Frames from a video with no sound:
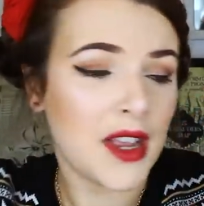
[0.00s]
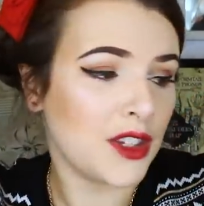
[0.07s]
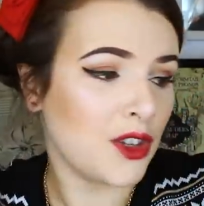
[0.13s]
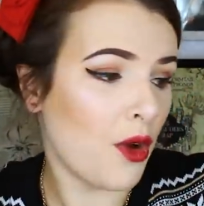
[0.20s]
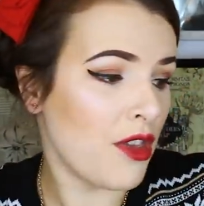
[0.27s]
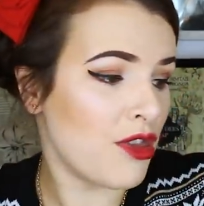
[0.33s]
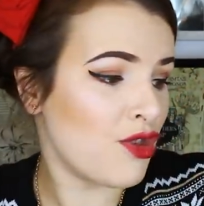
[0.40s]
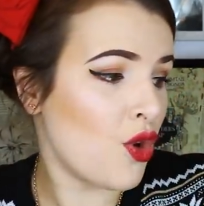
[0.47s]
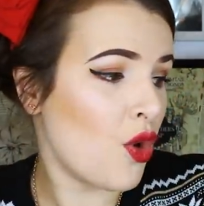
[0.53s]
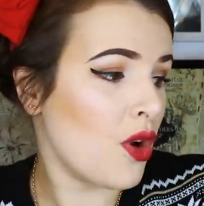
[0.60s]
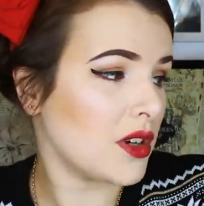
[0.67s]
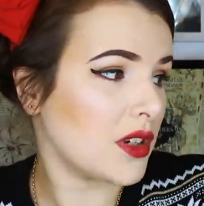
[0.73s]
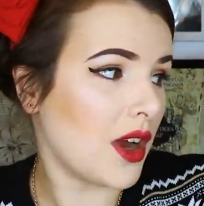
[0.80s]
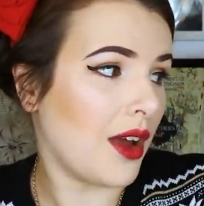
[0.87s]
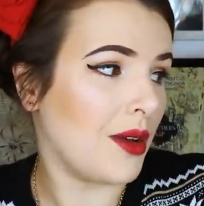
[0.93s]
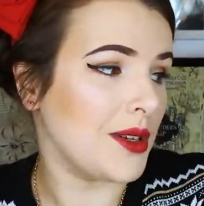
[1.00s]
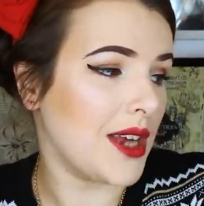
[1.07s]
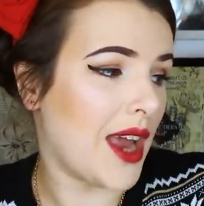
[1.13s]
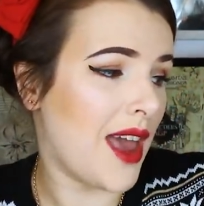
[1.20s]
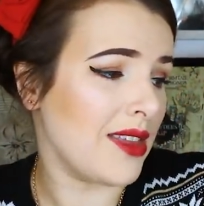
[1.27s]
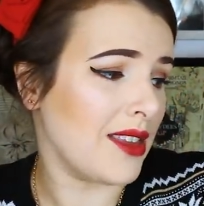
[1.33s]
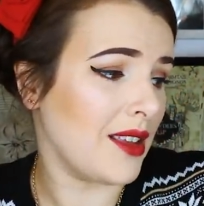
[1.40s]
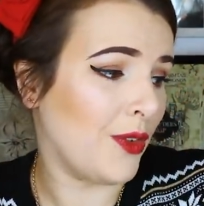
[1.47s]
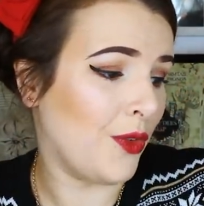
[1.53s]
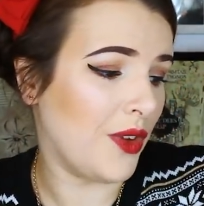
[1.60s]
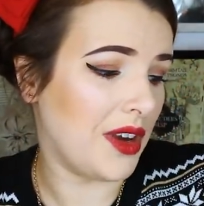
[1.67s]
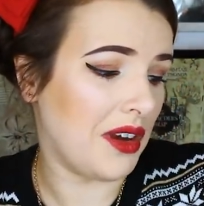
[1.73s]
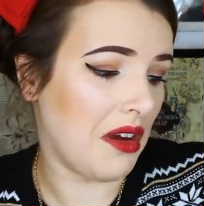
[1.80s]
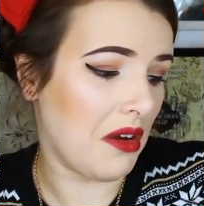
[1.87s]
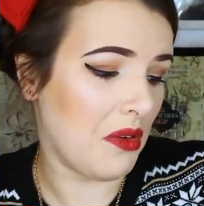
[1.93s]
So I thought I would end this
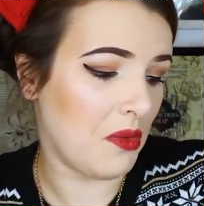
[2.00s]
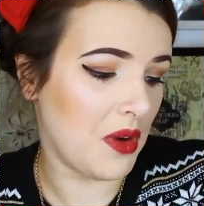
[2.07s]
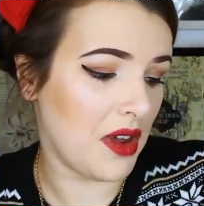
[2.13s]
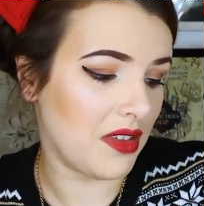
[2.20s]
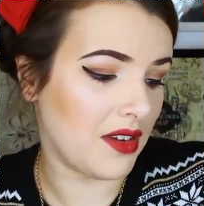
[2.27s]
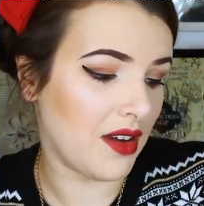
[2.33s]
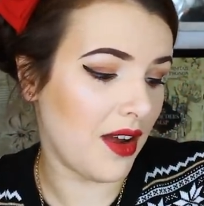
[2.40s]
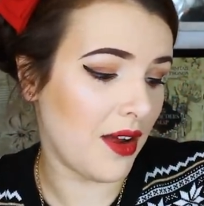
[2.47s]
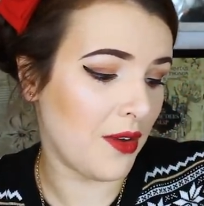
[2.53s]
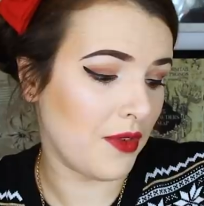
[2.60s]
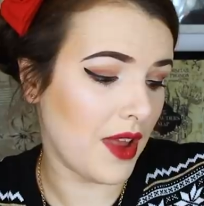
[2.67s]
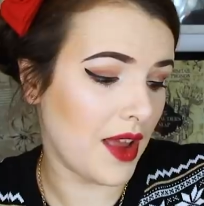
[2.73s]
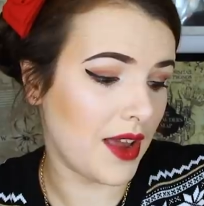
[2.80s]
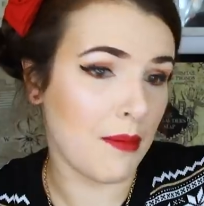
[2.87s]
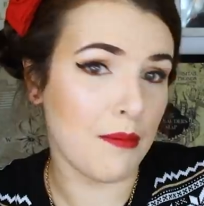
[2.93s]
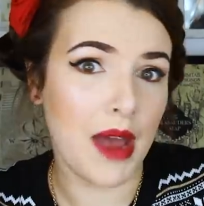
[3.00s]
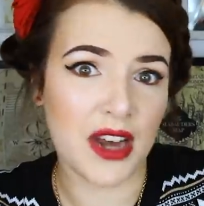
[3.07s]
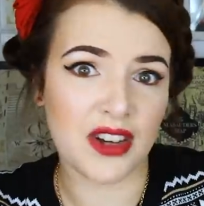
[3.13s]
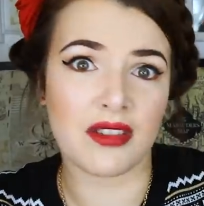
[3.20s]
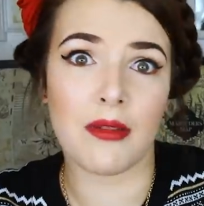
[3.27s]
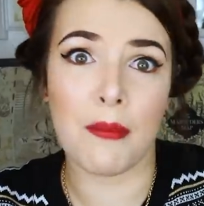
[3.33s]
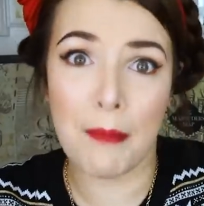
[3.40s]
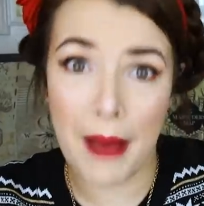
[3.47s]
video with kind of like a magical